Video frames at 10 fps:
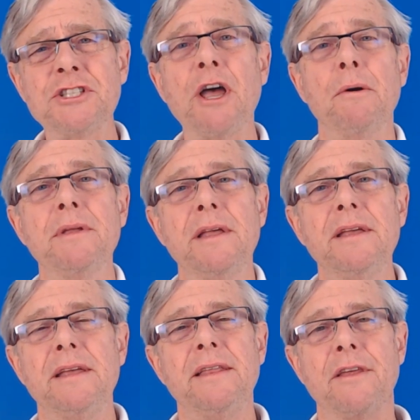So
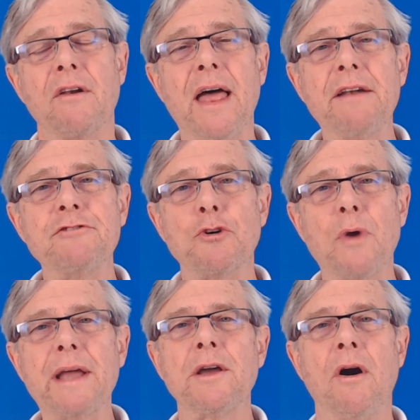there are a lot of
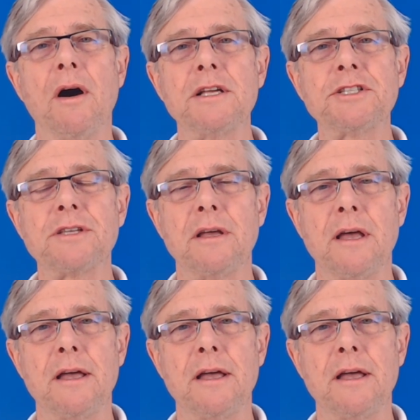direct costs